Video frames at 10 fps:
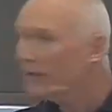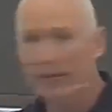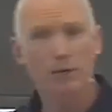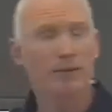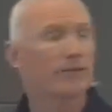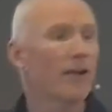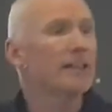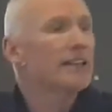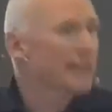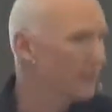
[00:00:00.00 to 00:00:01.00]
They could be
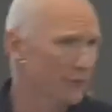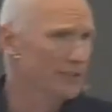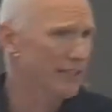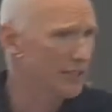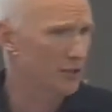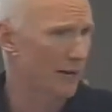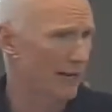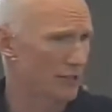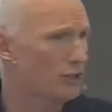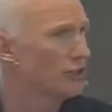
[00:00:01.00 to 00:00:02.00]
very different
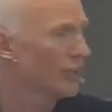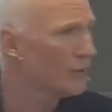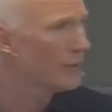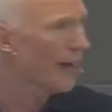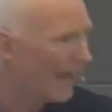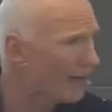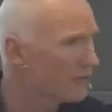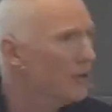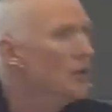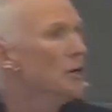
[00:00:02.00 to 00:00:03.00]
interactions that you
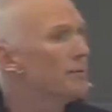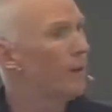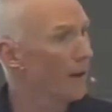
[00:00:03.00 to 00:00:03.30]
have.